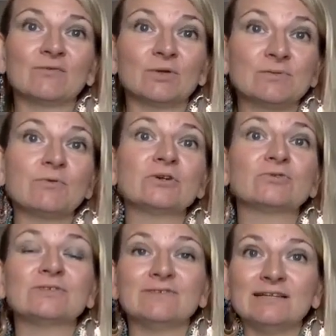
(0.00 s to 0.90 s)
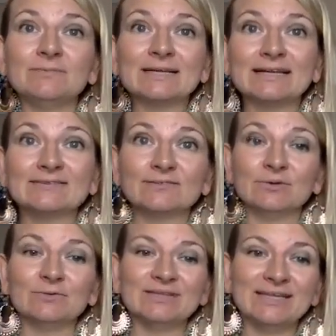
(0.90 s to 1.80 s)
spiritual development classes, where
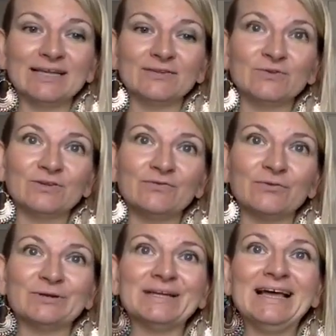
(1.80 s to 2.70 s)
we dig into different